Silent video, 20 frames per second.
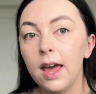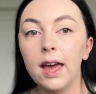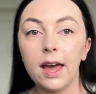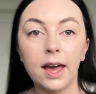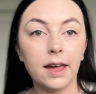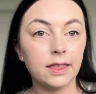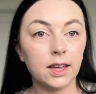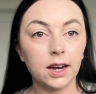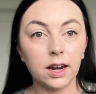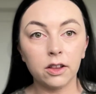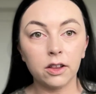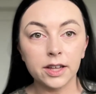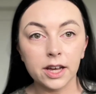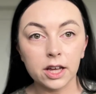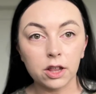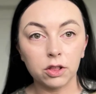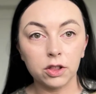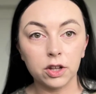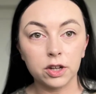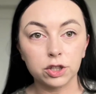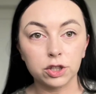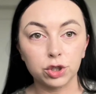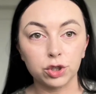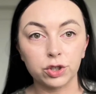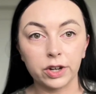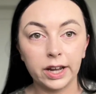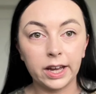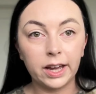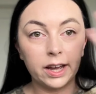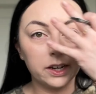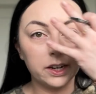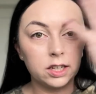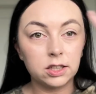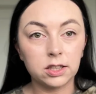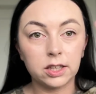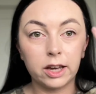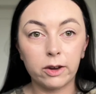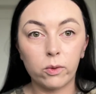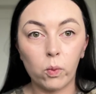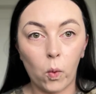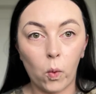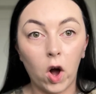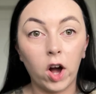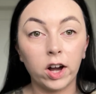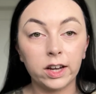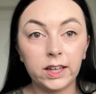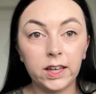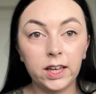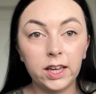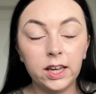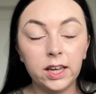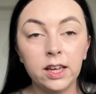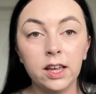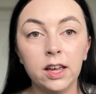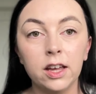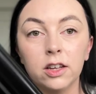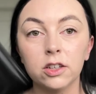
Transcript: and then I'll like look straight and it's like wonky.